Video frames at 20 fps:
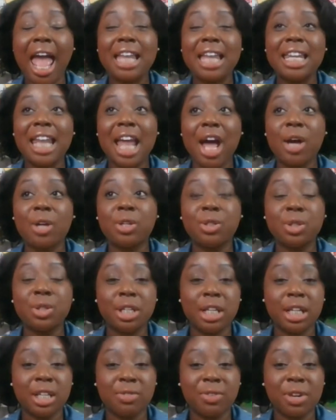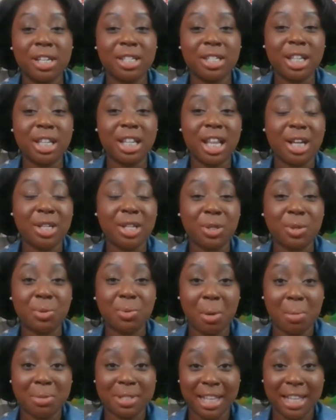Now you're getting ready to launch your
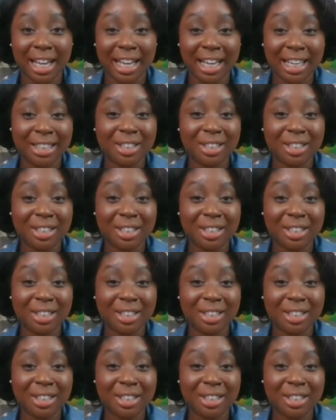website.